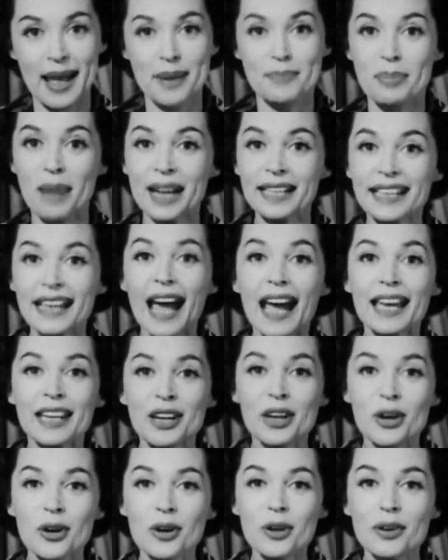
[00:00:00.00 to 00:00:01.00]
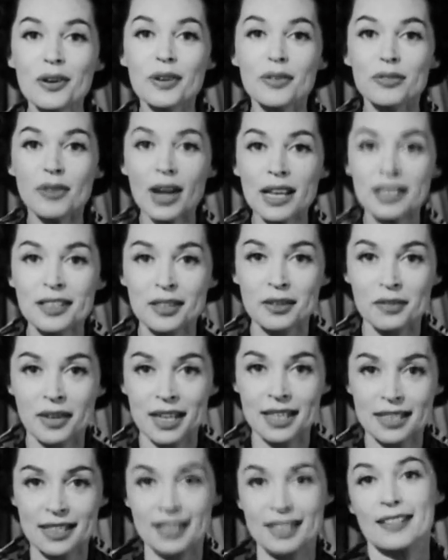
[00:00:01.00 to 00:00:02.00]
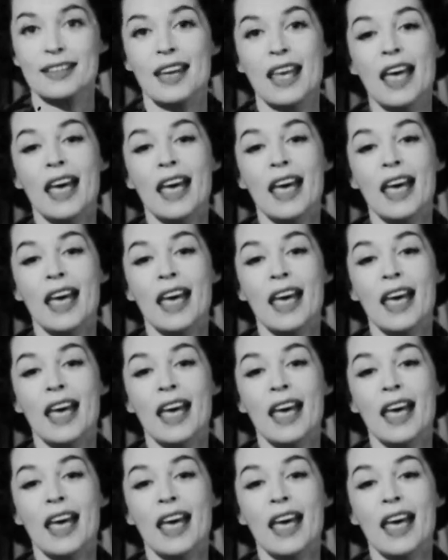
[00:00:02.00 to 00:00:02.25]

But I know friends of his,